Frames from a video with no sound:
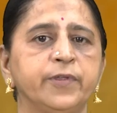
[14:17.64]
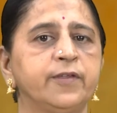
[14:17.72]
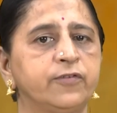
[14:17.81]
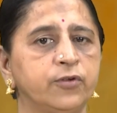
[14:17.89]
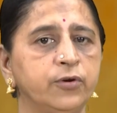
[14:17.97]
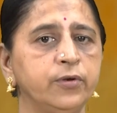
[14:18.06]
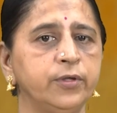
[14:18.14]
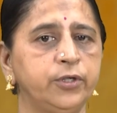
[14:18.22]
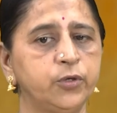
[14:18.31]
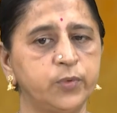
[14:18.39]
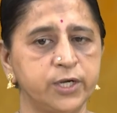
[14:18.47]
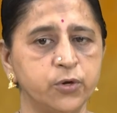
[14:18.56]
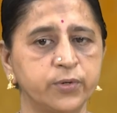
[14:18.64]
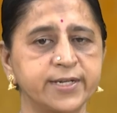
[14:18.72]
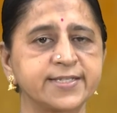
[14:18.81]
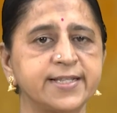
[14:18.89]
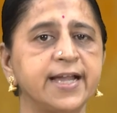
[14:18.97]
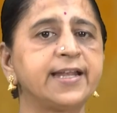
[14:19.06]
So you would
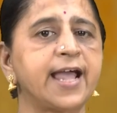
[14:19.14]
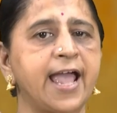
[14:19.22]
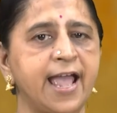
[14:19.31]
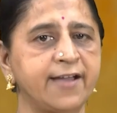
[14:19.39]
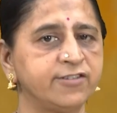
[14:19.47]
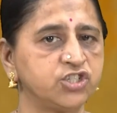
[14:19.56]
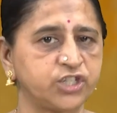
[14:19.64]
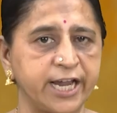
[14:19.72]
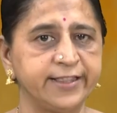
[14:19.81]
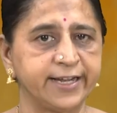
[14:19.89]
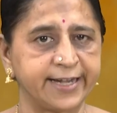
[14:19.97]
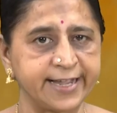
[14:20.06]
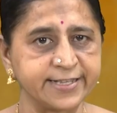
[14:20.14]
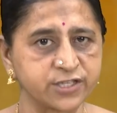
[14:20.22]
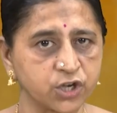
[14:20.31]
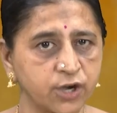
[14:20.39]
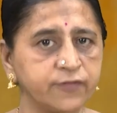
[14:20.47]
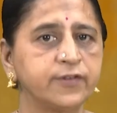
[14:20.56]
notice that I haven't changed the tense
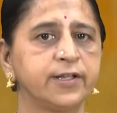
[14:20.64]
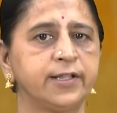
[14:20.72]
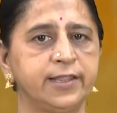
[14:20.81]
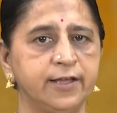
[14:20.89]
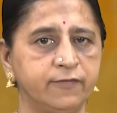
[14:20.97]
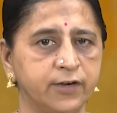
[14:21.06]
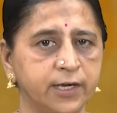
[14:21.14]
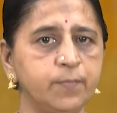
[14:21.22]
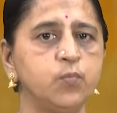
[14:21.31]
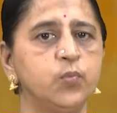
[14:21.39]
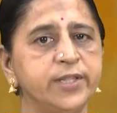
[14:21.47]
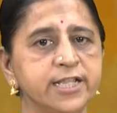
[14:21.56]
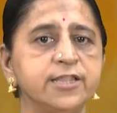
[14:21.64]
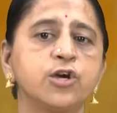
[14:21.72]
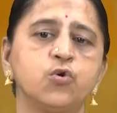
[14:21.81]
of the verb within the